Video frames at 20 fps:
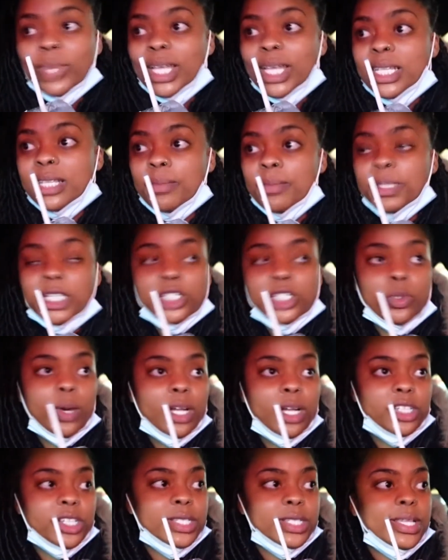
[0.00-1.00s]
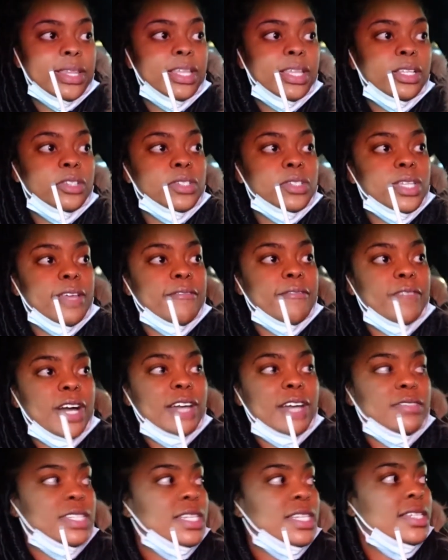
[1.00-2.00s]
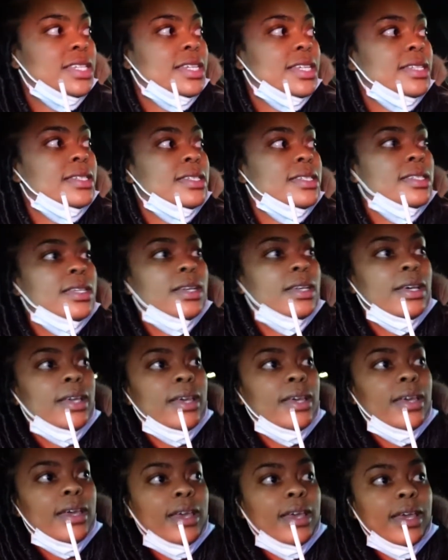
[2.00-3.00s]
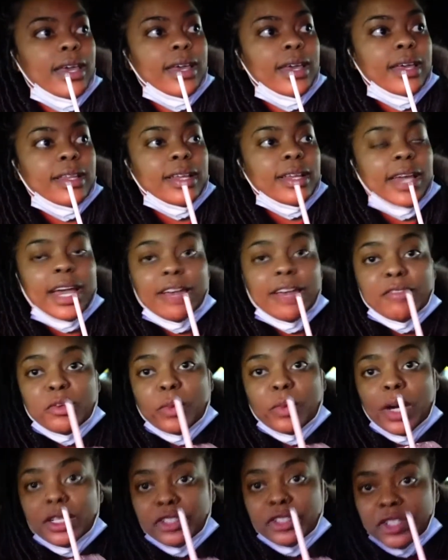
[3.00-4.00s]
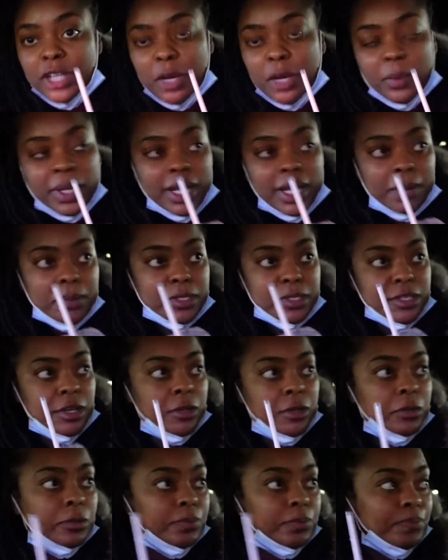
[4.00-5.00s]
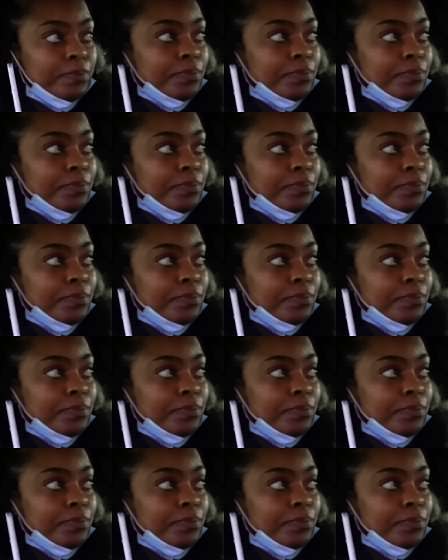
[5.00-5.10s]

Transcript: something to watch because I think there's like five seasons and I haven't watched not one episode.